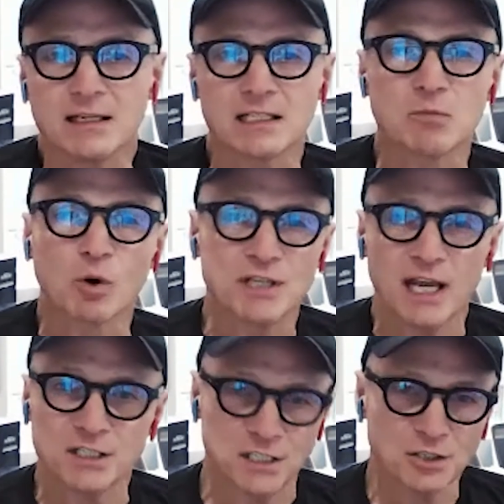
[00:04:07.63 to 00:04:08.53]
it's more
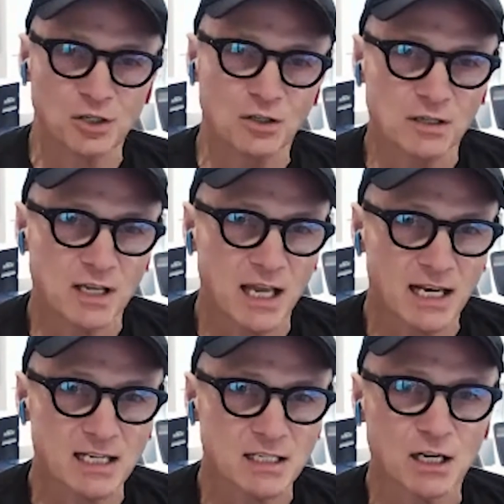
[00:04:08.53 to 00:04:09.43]
tangential and
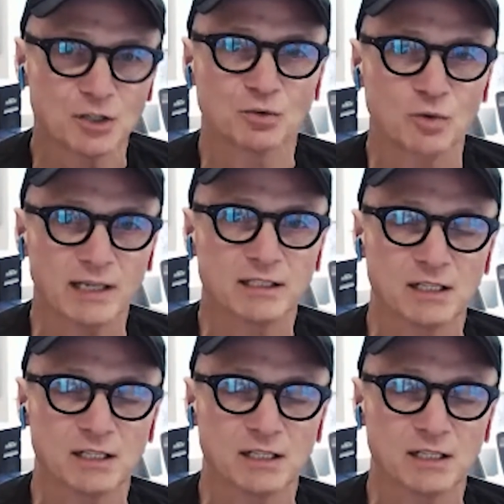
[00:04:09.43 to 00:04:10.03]
isn't a direct